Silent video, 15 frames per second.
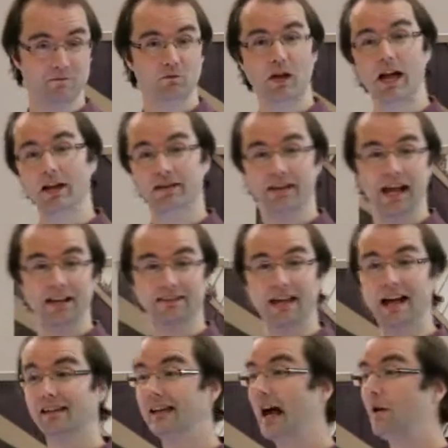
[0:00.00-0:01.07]
And
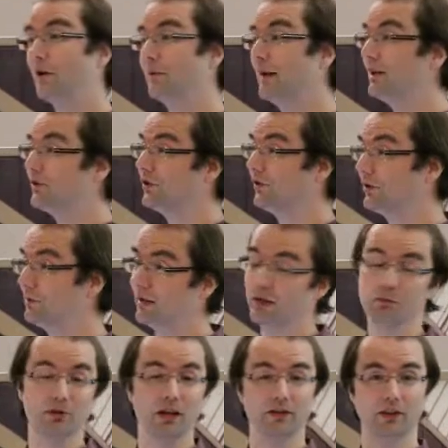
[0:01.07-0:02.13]
as Howard mentioned from
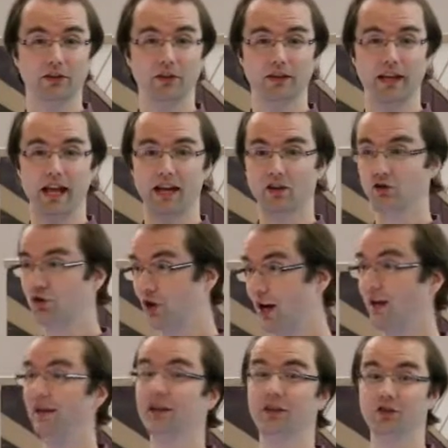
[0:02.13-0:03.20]
their process that they have,
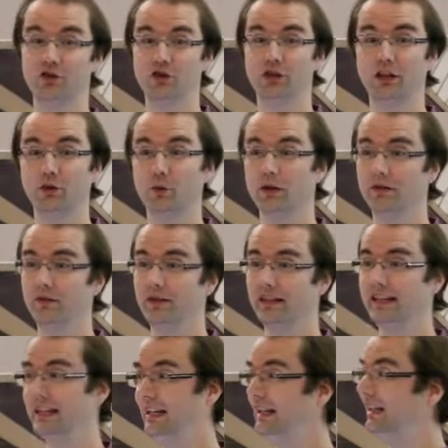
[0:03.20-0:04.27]
challenge is one of the
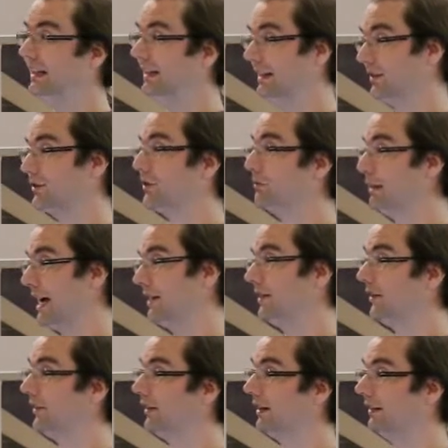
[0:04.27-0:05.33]
key initial
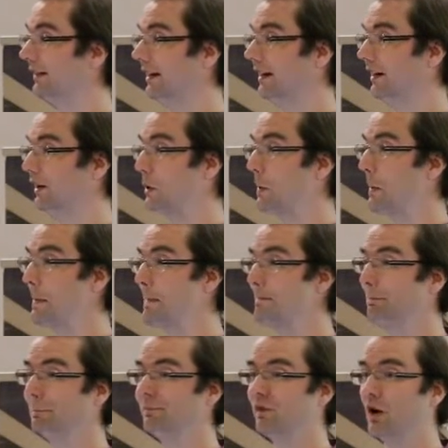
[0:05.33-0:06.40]
patterns that's there.
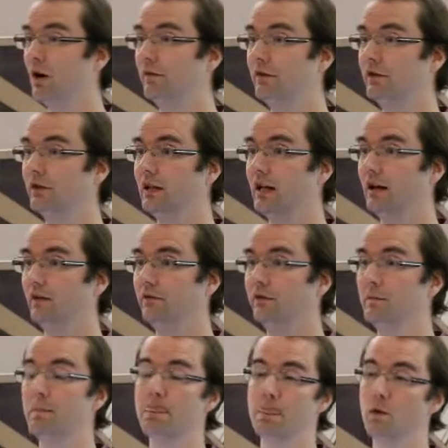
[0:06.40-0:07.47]
Often you'll have
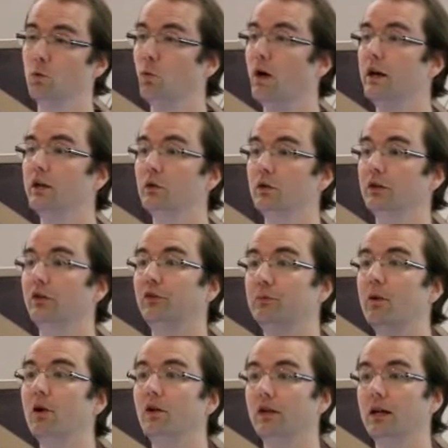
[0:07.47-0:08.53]
one or a
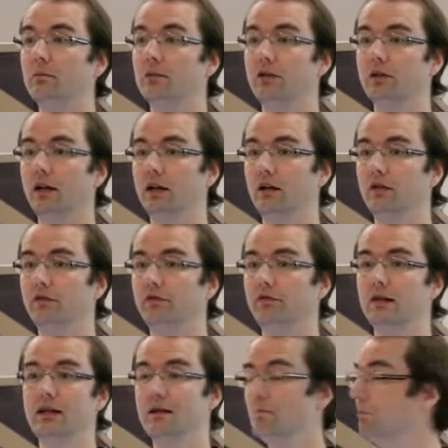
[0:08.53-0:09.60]
small number of
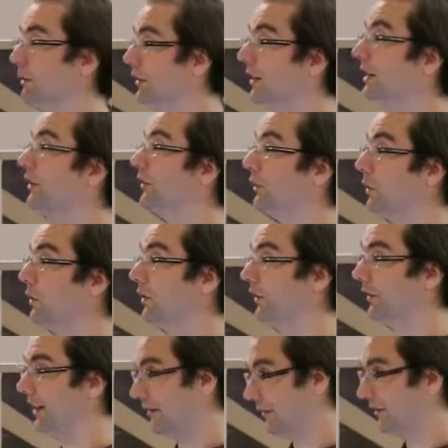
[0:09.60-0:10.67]
burning
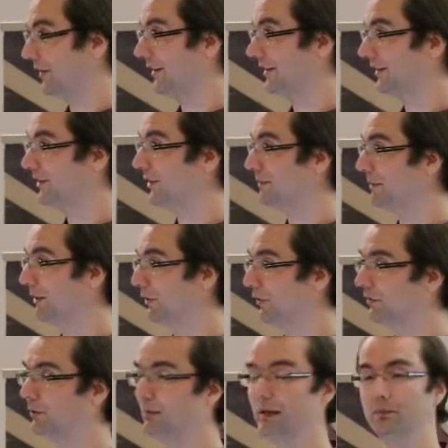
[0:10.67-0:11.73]
souls, I've heard the term
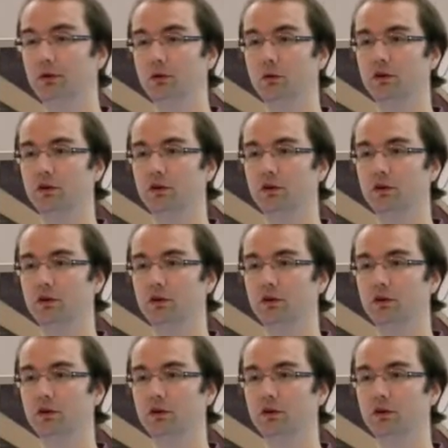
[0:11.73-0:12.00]
used, for people who